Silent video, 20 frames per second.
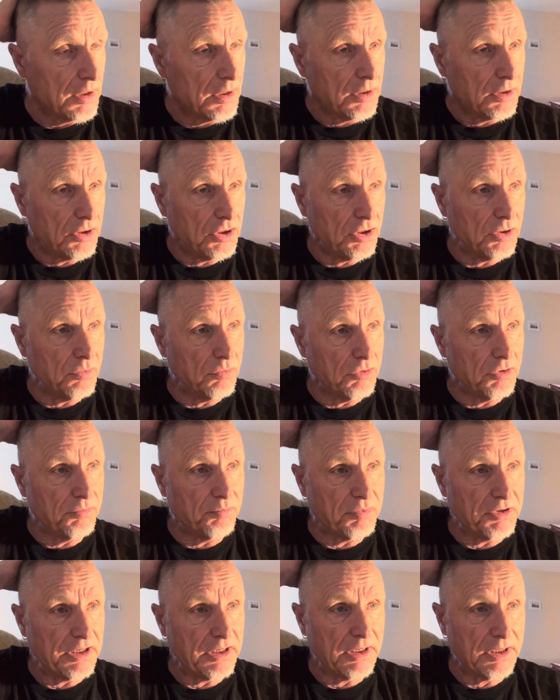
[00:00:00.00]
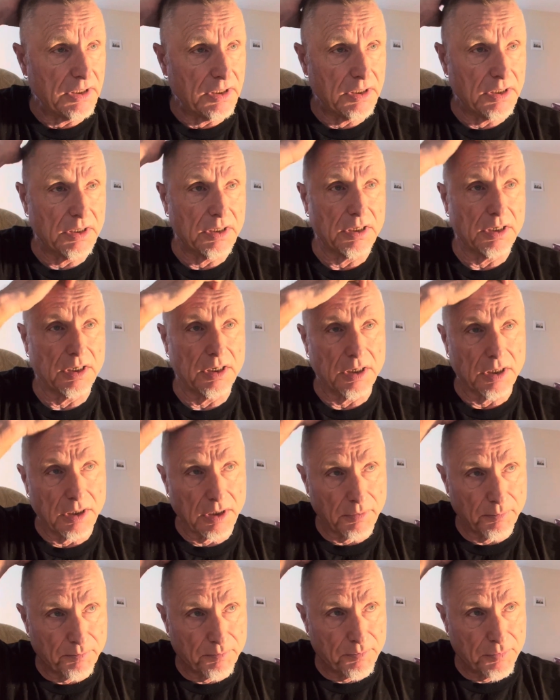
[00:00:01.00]
you would be
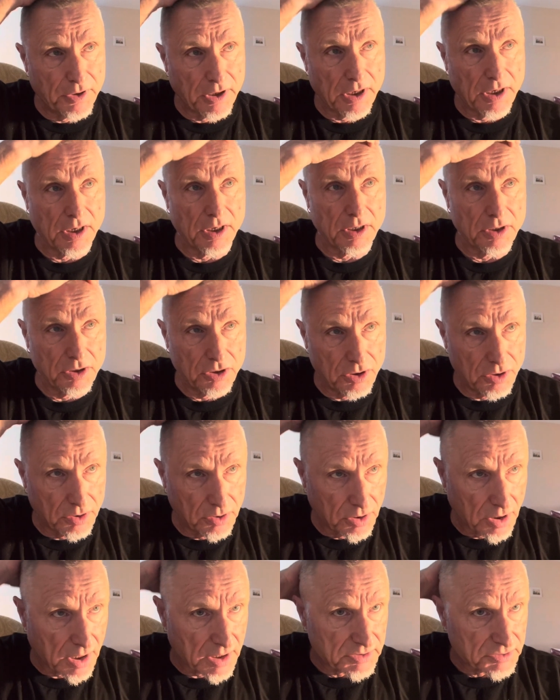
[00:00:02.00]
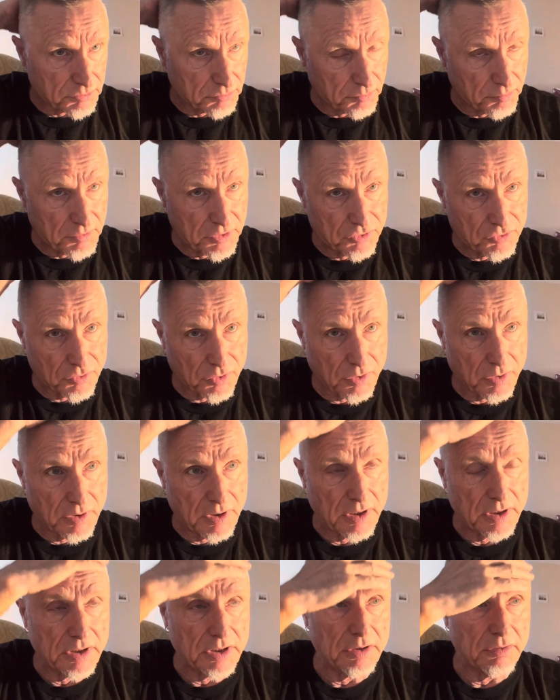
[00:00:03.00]
lots would be drawn,
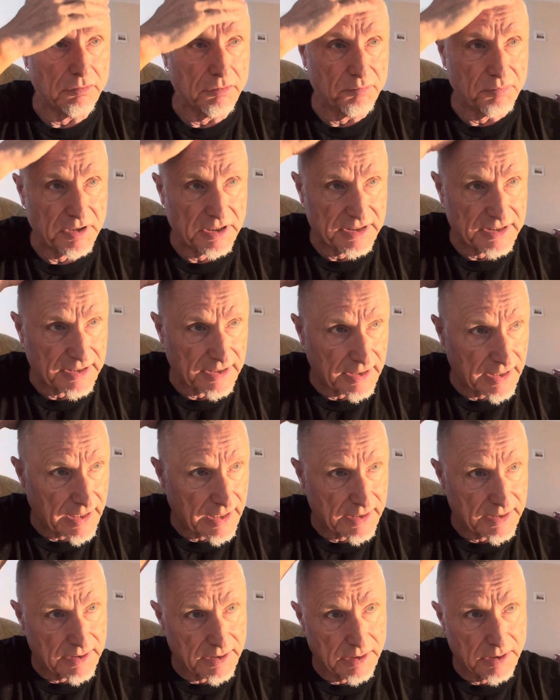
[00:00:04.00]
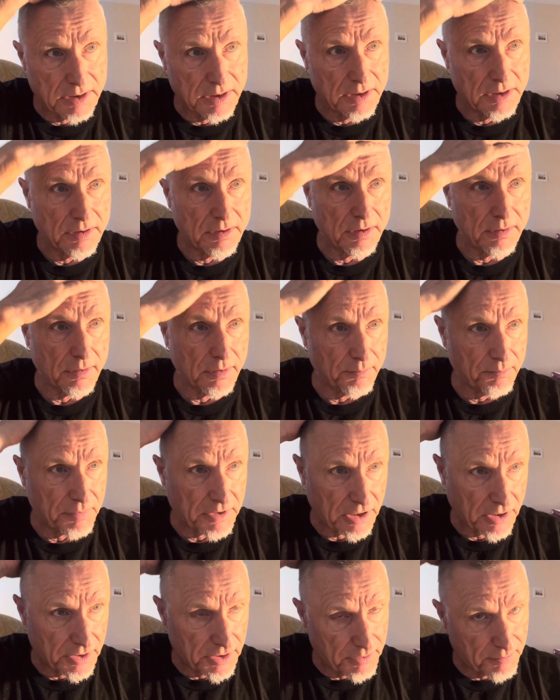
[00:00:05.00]
and you would be selected, but
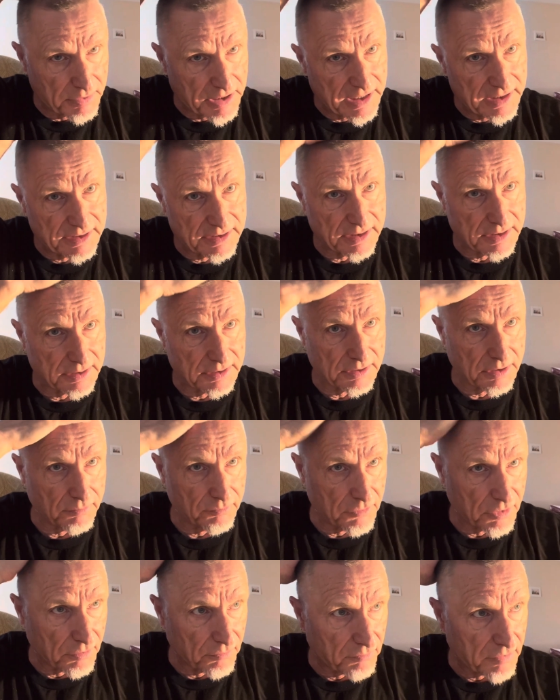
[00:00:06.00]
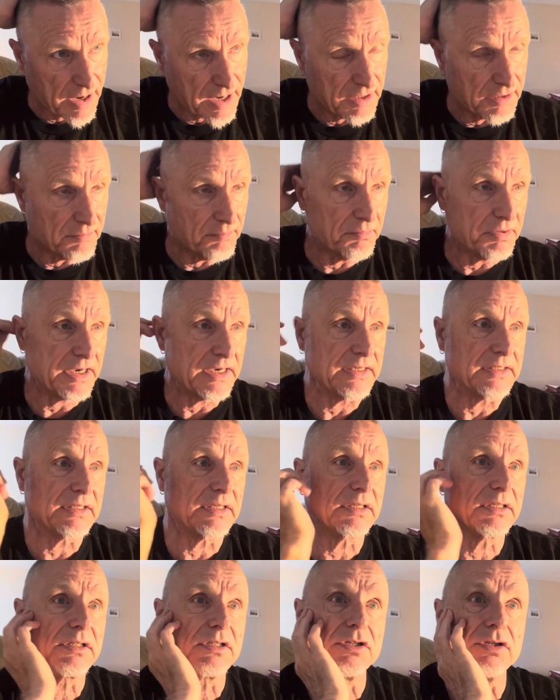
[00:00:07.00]
on the basis, on a random
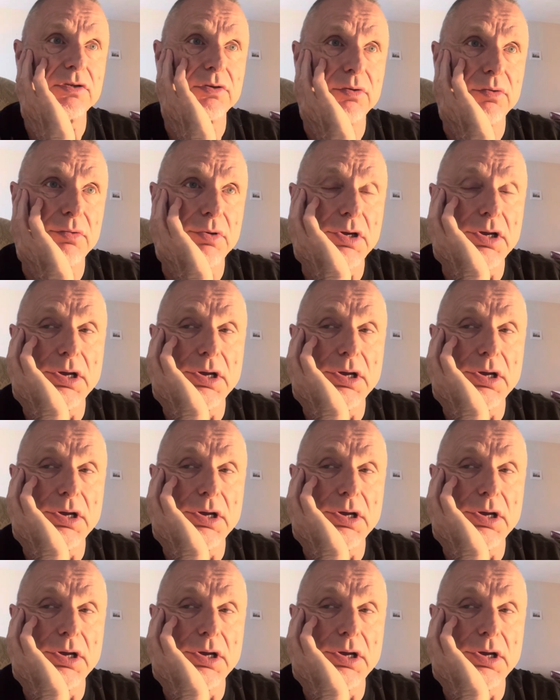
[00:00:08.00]
basis, to